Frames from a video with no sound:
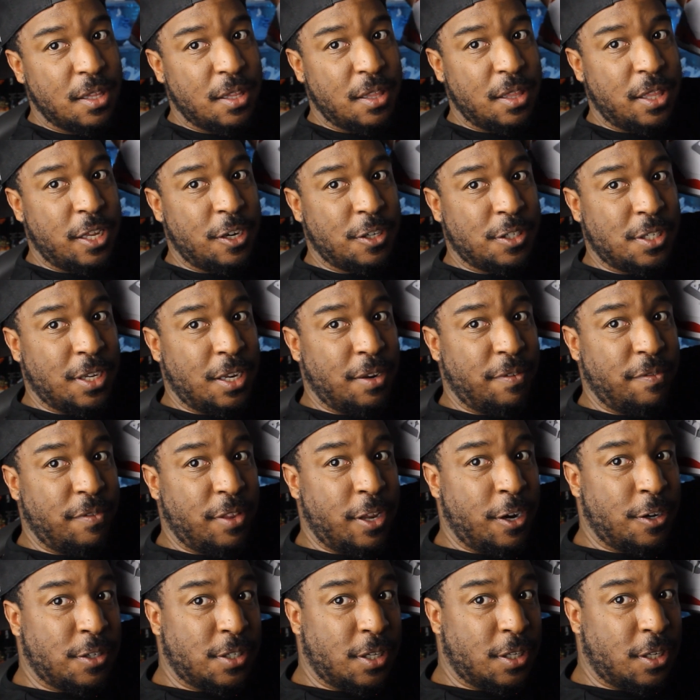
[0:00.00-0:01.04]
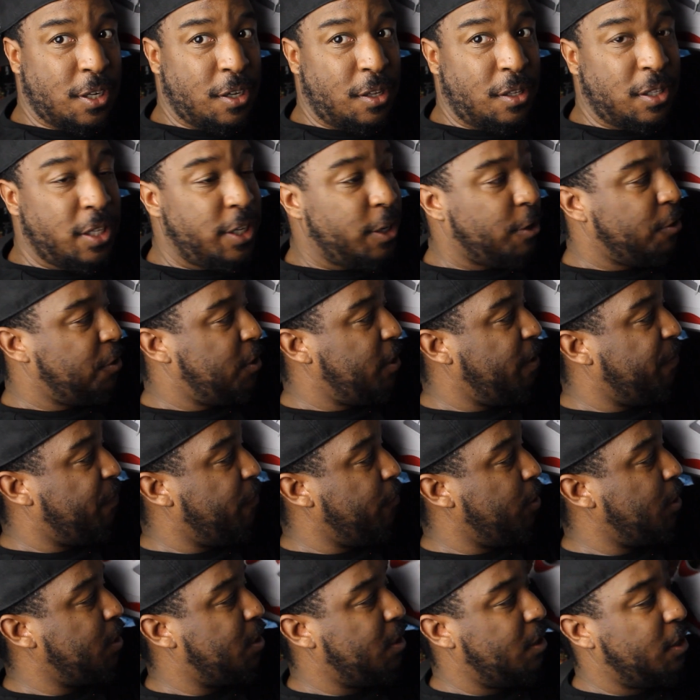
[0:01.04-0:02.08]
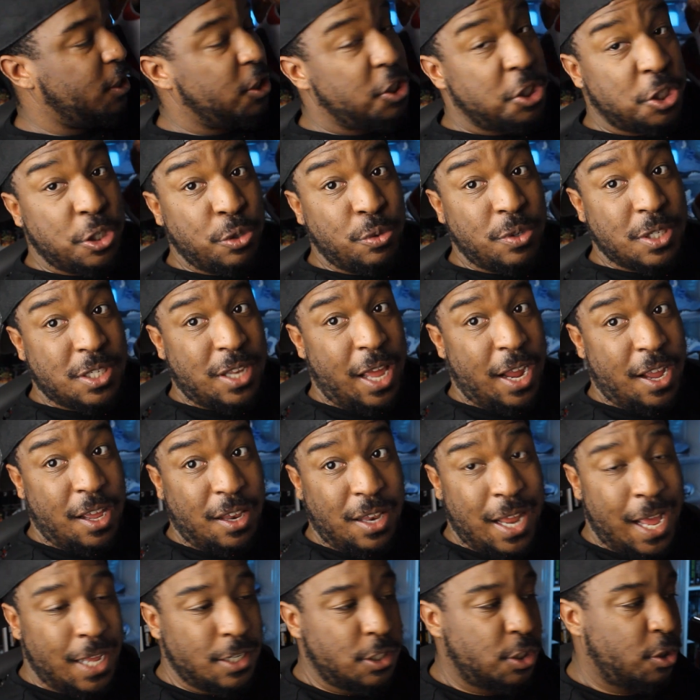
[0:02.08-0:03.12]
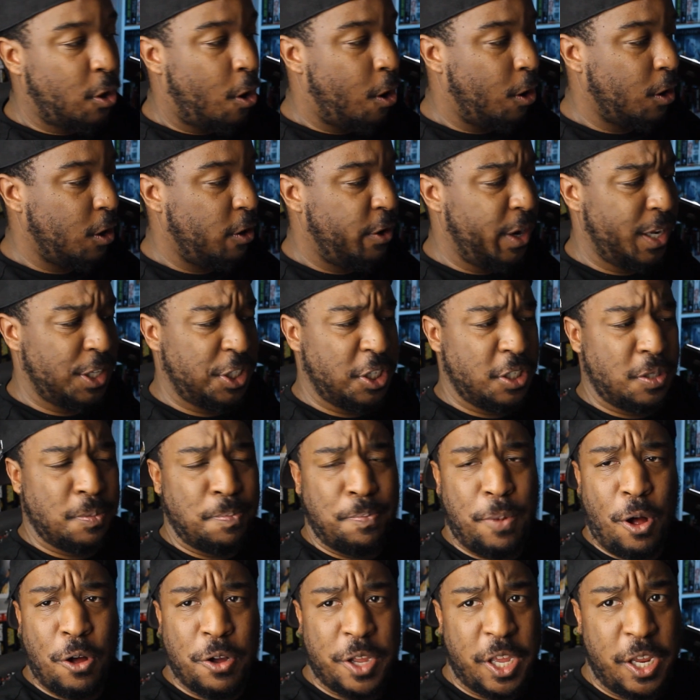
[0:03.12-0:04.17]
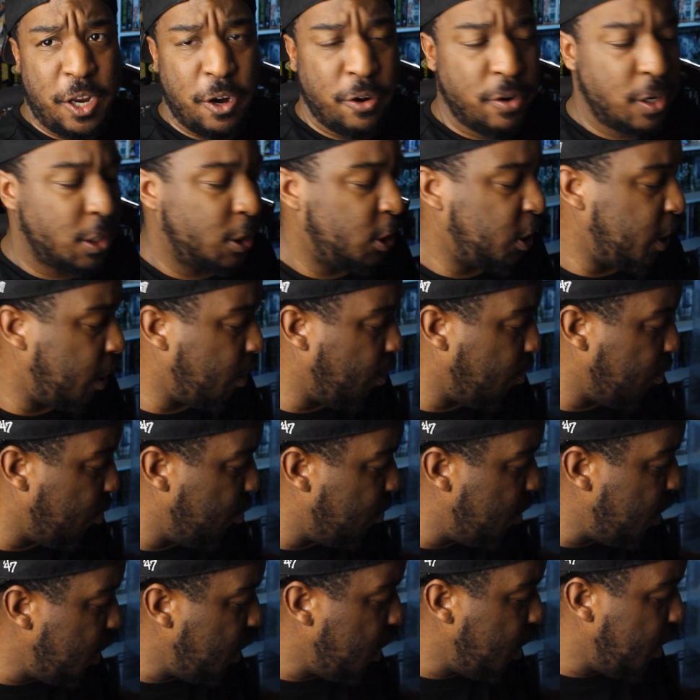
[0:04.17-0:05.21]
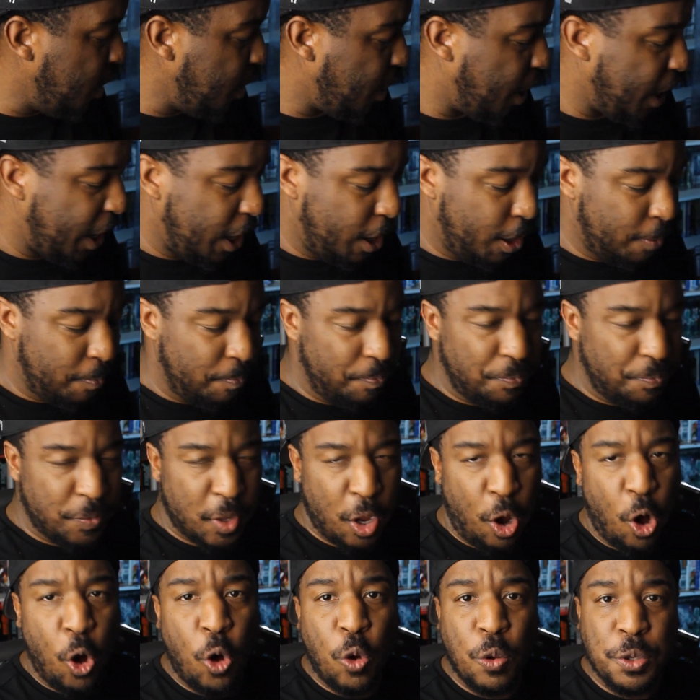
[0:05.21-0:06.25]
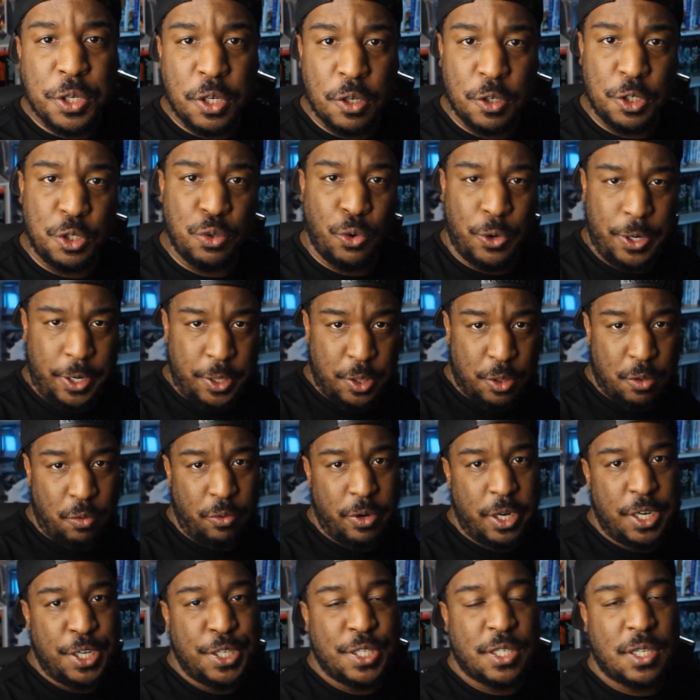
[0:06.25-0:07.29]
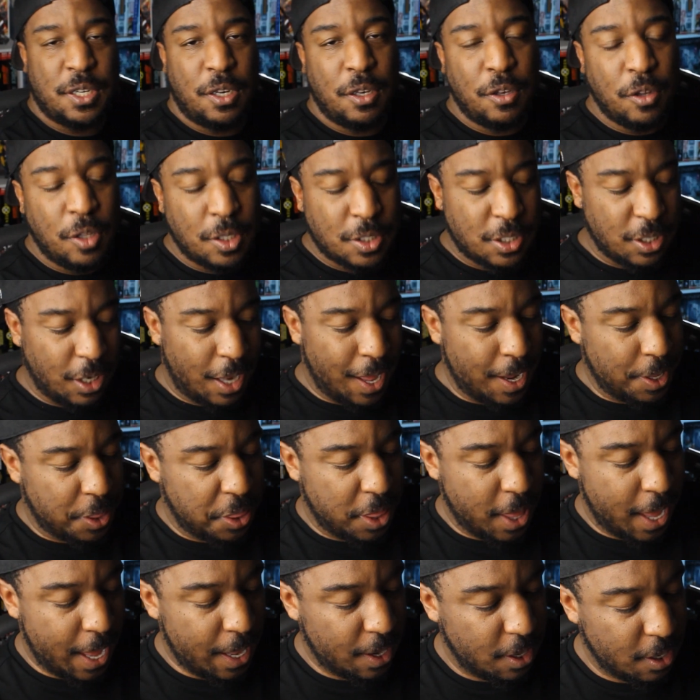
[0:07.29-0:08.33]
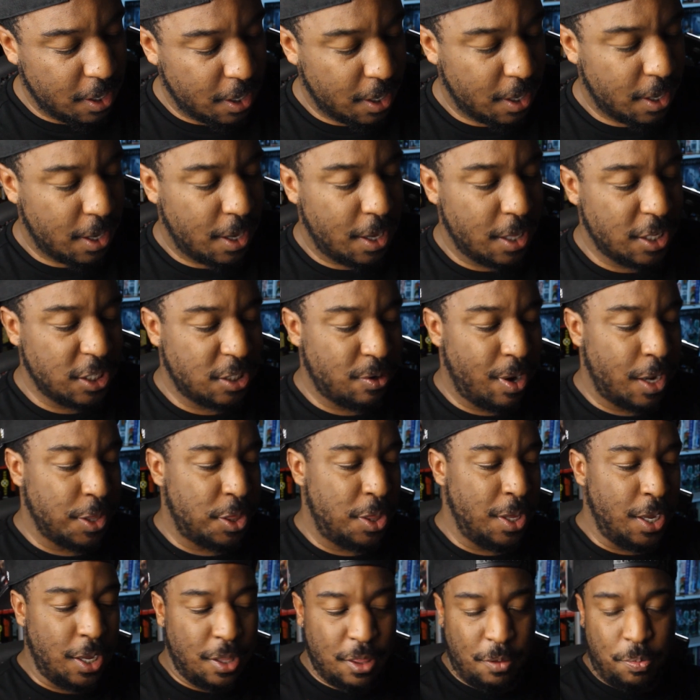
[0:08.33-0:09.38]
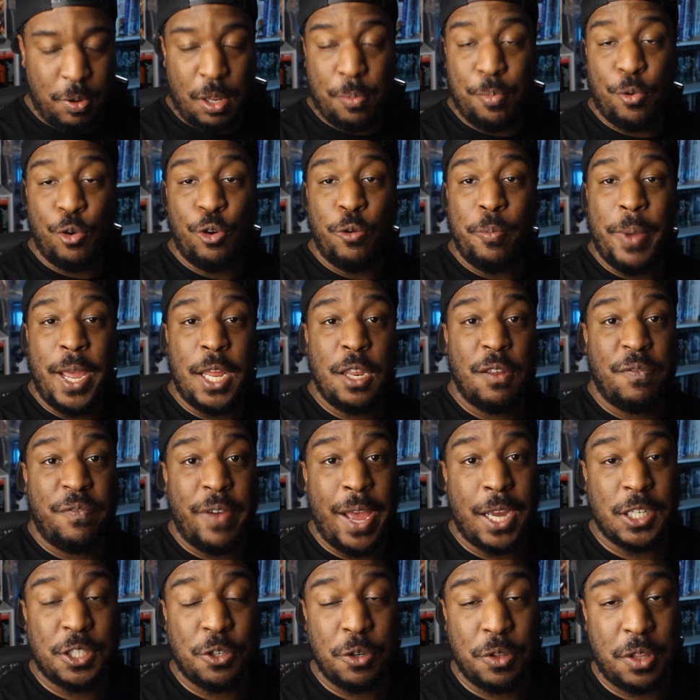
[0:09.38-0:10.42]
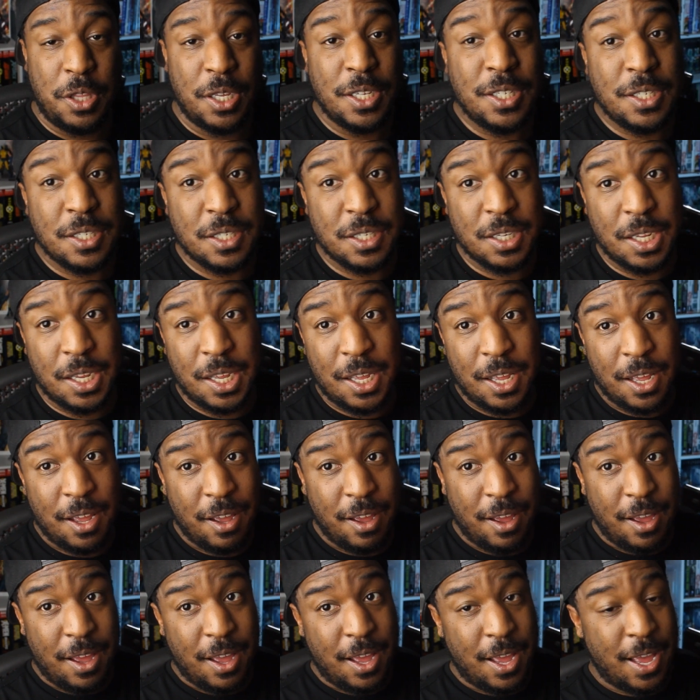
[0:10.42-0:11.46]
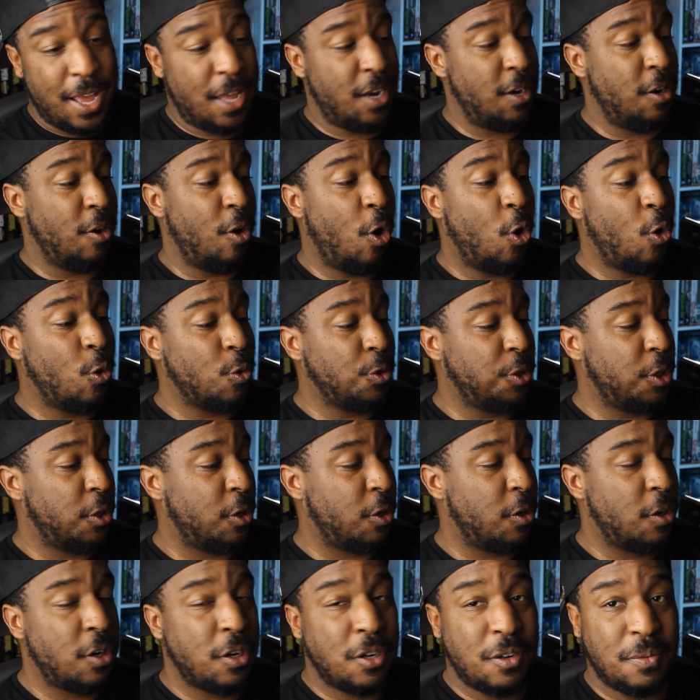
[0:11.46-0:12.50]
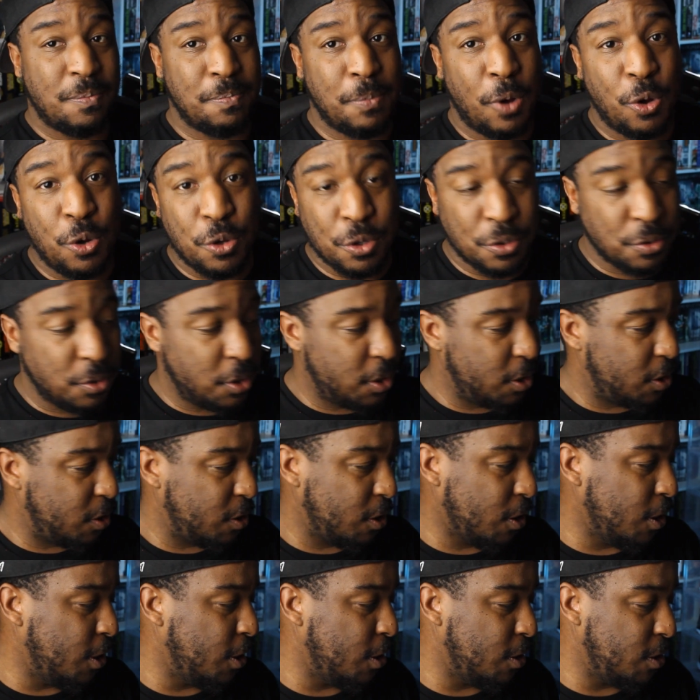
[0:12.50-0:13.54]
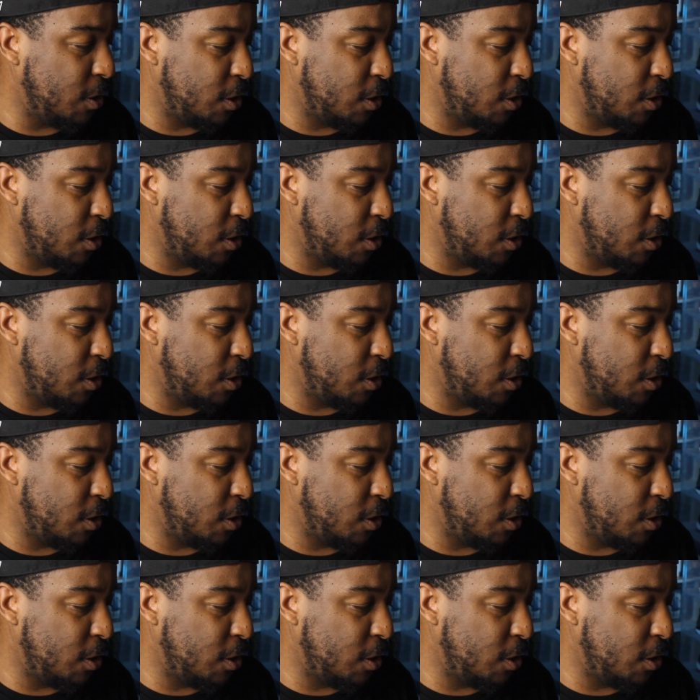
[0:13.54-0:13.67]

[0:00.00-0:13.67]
there's a clear difference. This shoe is like a lot taller and just bulkier in general. Older Jordan 3s looked like that. And so I think the people who manufactured this had an older mold or,